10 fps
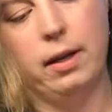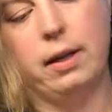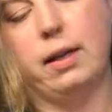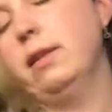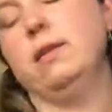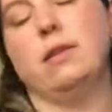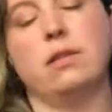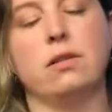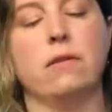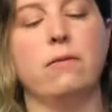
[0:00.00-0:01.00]
And again, this is
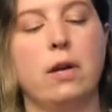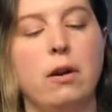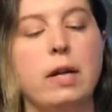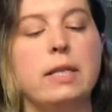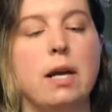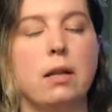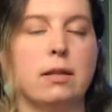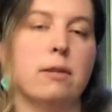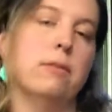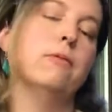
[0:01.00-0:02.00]
just a very
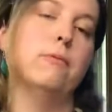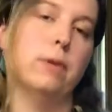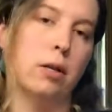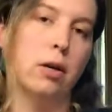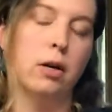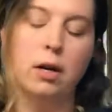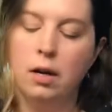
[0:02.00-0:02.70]
delicate filler